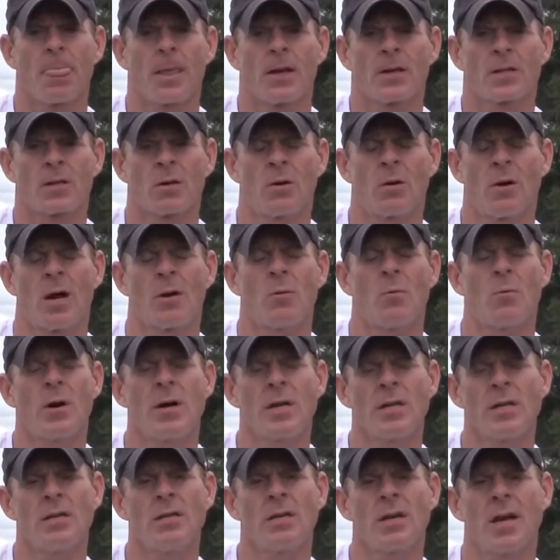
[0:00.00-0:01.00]
So I
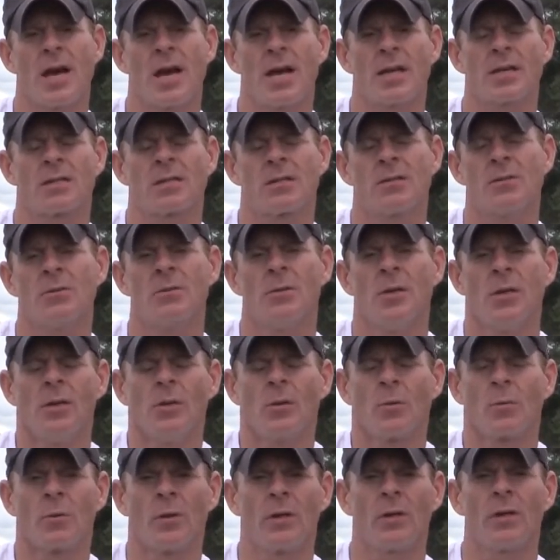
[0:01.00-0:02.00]
want you guys to
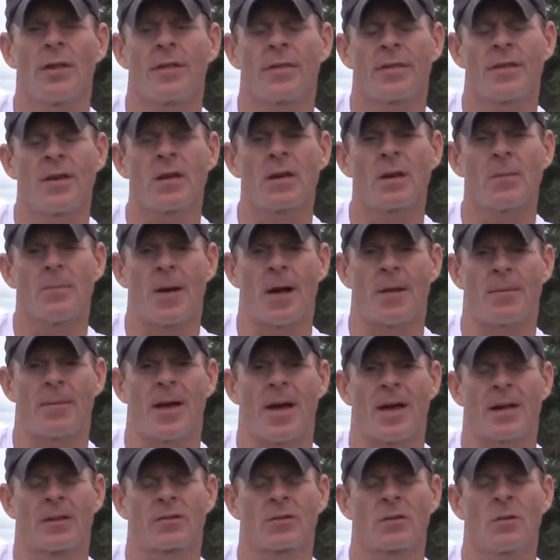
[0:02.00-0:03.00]
really think about
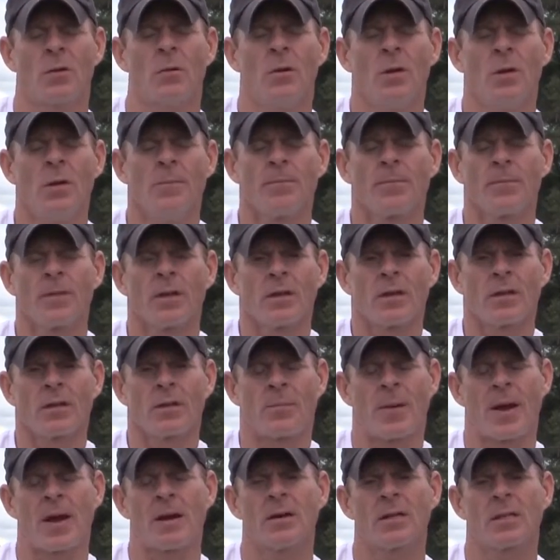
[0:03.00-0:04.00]
that. So the
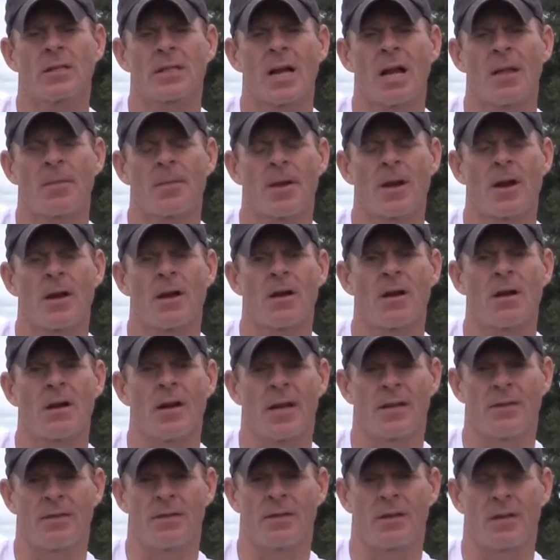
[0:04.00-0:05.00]
parents out there
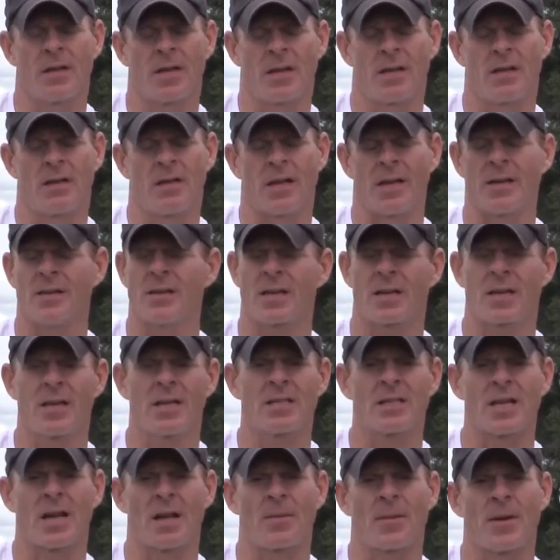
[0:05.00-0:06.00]
and the
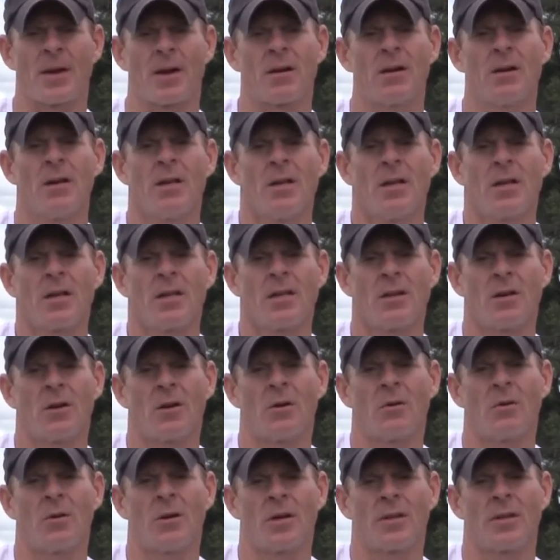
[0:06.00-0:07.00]
kids out there, you
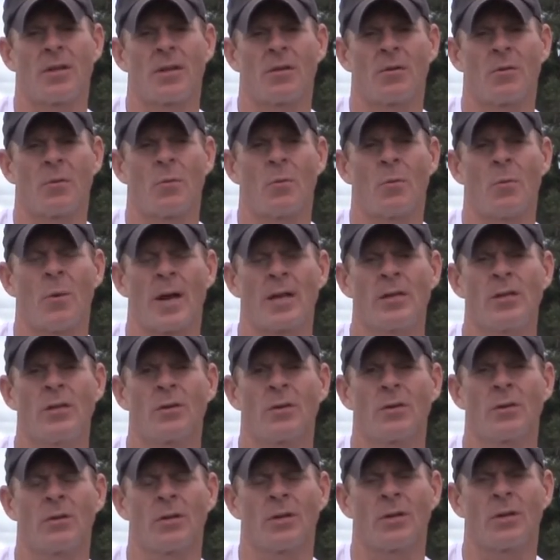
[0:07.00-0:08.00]
know, when
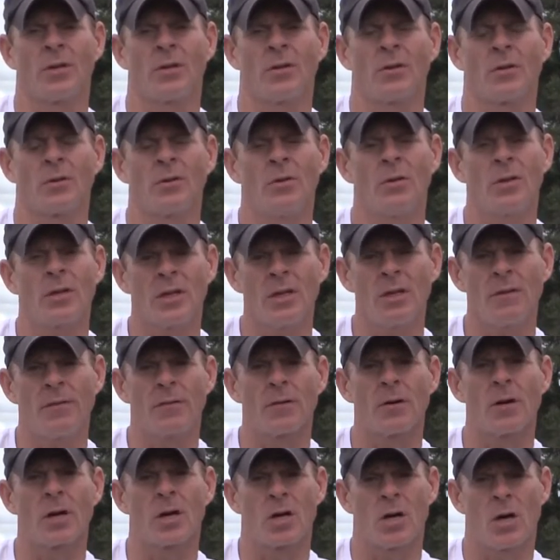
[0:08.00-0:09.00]
you're looking
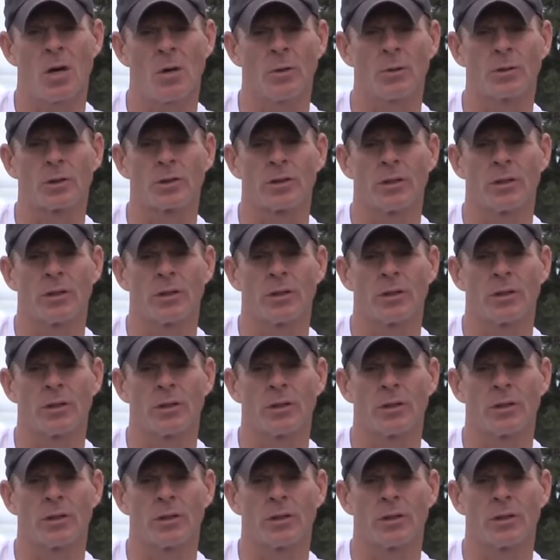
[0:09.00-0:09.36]
for a coach,